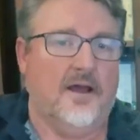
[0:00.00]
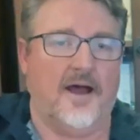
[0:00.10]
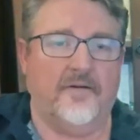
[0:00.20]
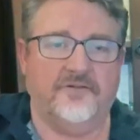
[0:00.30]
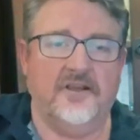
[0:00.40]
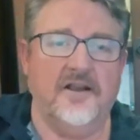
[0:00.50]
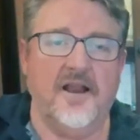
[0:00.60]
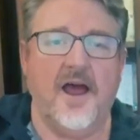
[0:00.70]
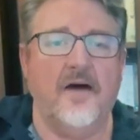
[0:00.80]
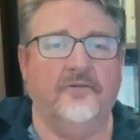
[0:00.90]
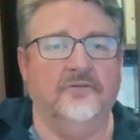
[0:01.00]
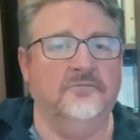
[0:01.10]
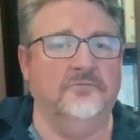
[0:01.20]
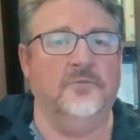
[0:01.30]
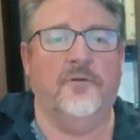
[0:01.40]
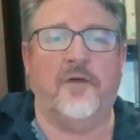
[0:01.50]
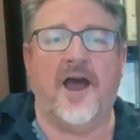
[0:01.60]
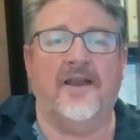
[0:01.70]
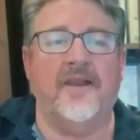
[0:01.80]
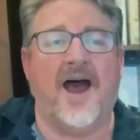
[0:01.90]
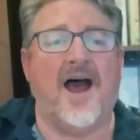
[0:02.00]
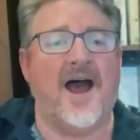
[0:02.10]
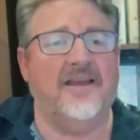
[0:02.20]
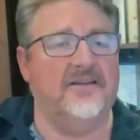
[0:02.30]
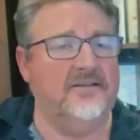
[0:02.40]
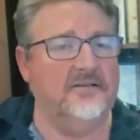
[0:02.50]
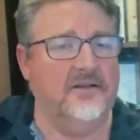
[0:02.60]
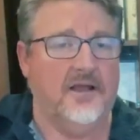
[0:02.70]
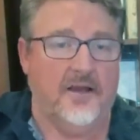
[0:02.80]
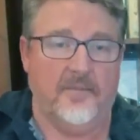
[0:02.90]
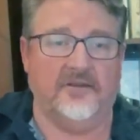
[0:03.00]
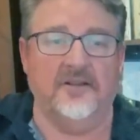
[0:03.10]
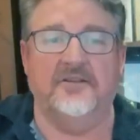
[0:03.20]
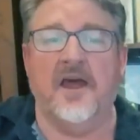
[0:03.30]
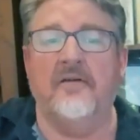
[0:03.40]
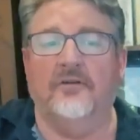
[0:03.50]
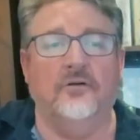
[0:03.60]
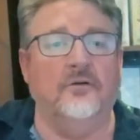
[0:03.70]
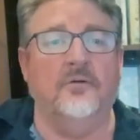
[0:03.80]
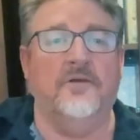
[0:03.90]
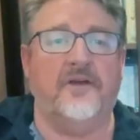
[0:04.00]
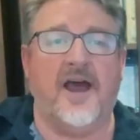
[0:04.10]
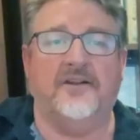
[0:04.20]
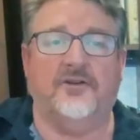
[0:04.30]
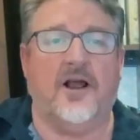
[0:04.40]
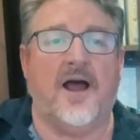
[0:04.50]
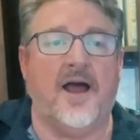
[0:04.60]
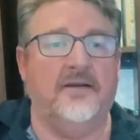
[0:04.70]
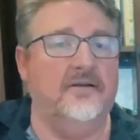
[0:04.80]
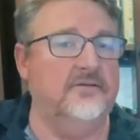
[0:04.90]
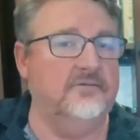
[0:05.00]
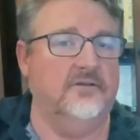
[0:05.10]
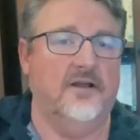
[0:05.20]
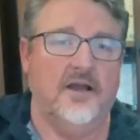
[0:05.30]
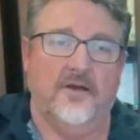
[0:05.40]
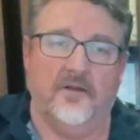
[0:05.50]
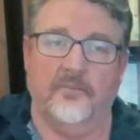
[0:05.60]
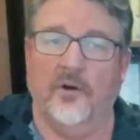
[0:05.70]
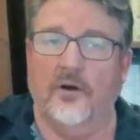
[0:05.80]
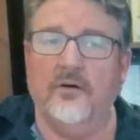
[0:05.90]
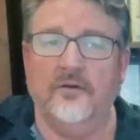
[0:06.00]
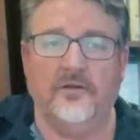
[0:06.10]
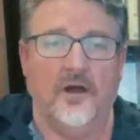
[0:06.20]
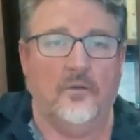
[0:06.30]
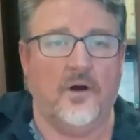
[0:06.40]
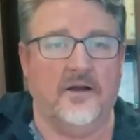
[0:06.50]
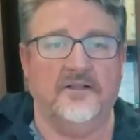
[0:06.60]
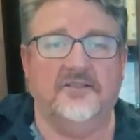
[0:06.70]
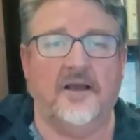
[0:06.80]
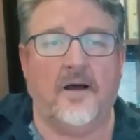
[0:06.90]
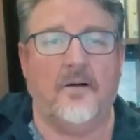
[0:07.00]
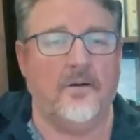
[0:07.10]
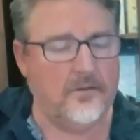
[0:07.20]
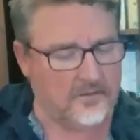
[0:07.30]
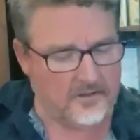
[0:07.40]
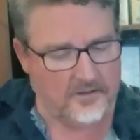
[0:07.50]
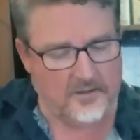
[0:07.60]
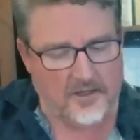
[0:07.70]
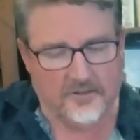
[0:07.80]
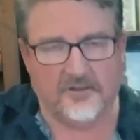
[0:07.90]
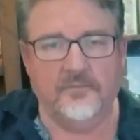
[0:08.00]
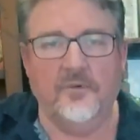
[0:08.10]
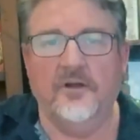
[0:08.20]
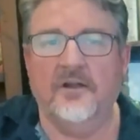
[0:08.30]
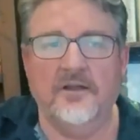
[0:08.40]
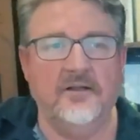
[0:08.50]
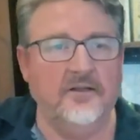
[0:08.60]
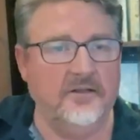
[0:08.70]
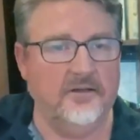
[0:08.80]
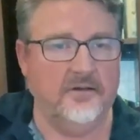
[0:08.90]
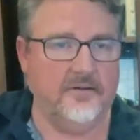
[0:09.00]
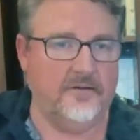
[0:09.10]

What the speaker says: I've seen heaven without dying, met the devil without trying. They both wanna talk to me.